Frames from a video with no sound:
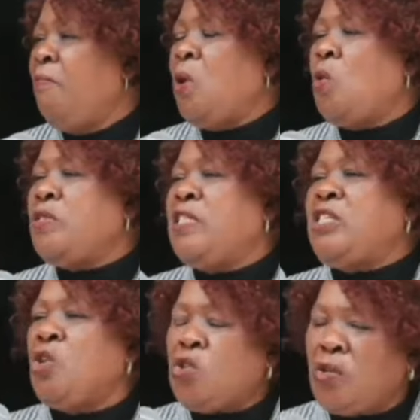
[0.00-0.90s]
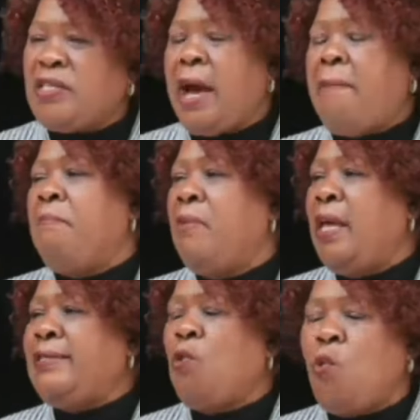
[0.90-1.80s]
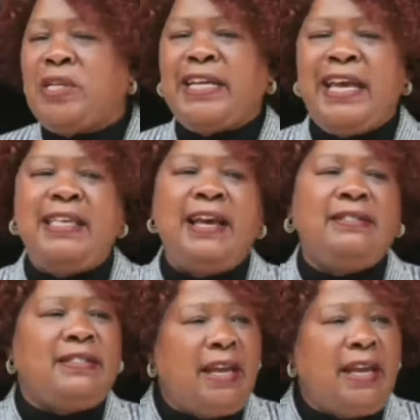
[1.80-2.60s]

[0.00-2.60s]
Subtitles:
Because the total sum is what Kenyans